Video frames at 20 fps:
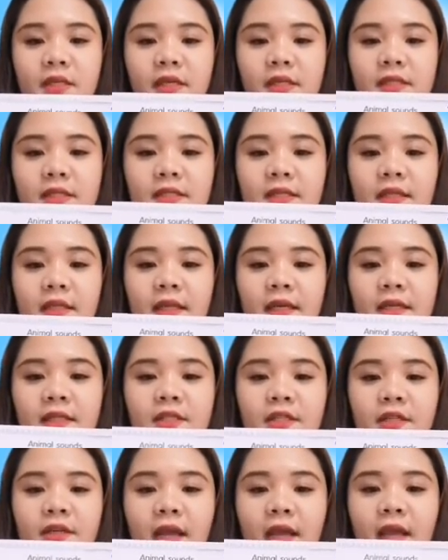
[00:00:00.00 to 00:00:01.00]
It's
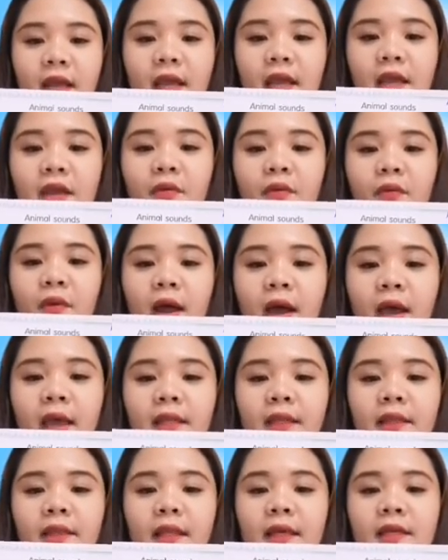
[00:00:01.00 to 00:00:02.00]
letter A,
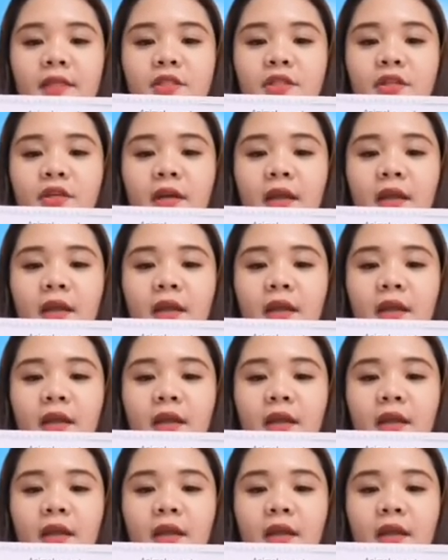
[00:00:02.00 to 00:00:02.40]
right? Letter